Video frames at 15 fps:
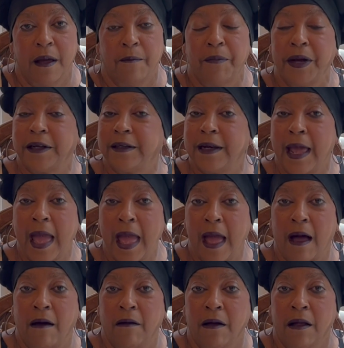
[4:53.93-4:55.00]
But
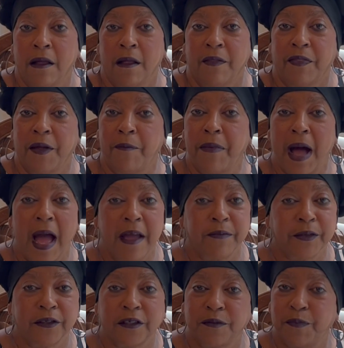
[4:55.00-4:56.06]
now, the
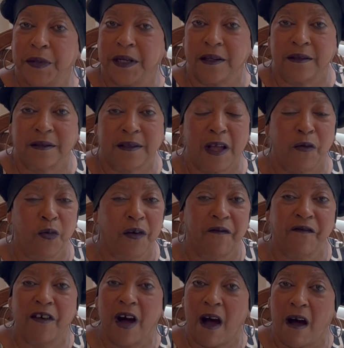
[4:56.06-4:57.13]
Bible speaks that
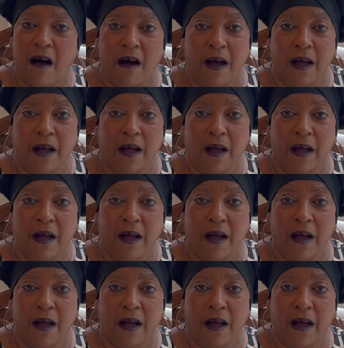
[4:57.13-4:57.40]
with God,